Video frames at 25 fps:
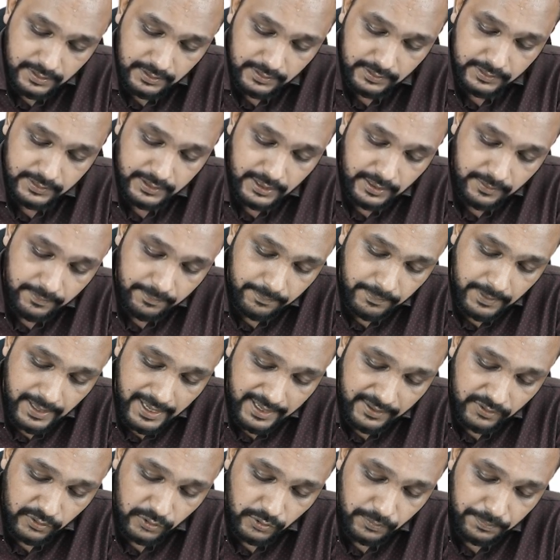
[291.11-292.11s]
then
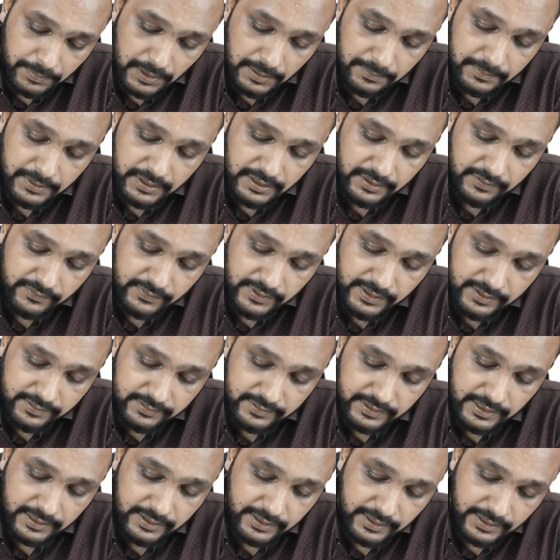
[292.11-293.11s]
back to pulmonary veins,
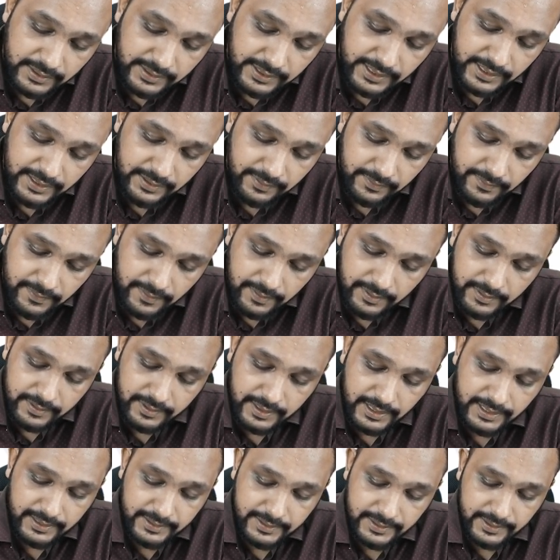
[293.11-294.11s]
and again
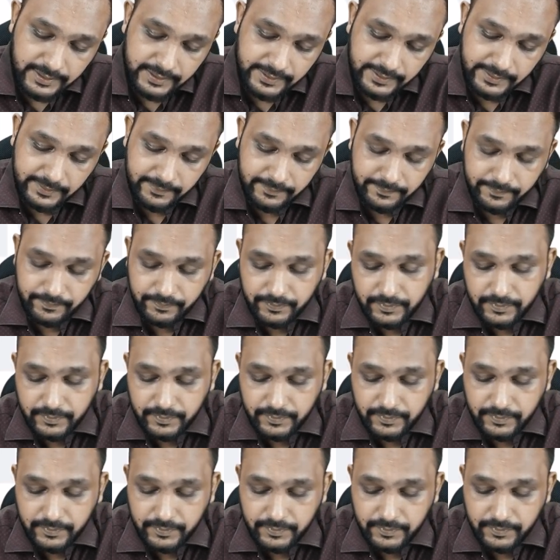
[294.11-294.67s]
right atrium.